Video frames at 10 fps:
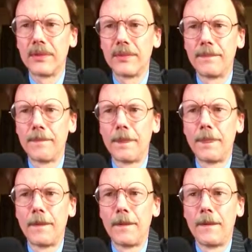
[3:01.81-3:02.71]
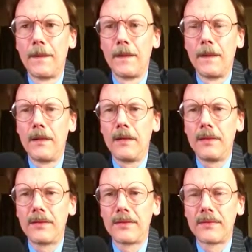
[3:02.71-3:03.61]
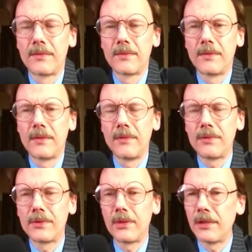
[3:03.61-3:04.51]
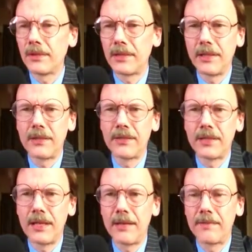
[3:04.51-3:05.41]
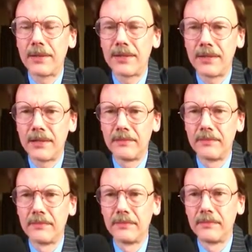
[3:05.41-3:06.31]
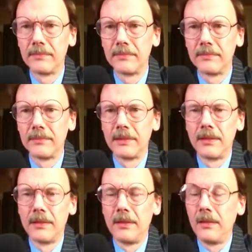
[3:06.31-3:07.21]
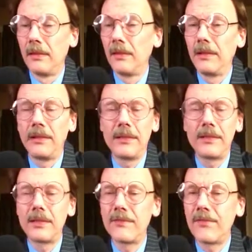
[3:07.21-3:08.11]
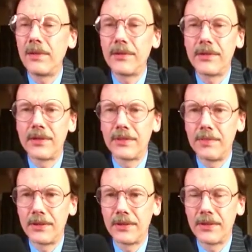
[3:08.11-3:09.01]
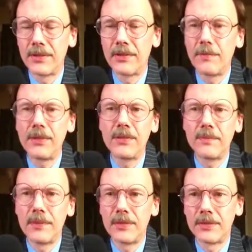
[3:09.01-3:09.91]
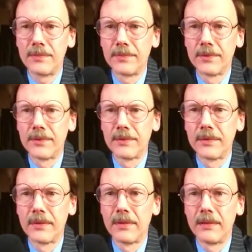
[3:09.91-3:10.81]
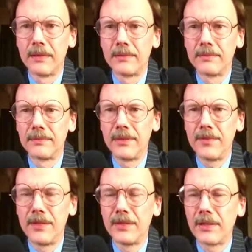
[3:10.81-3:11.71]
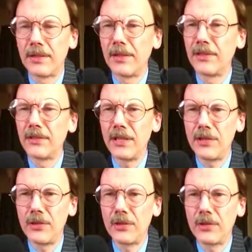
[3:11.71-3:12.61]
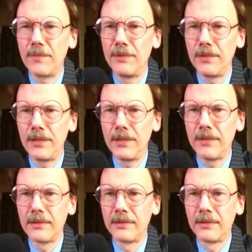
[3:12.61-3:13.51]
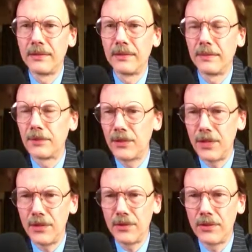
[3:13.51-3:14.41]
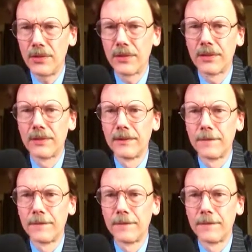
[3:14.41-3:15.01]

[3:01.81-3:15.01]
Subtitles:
but it was called a terrorist camp by some, and it's very suspicious. It's a bunch of Muslims living in like an intentional community in upstate New York,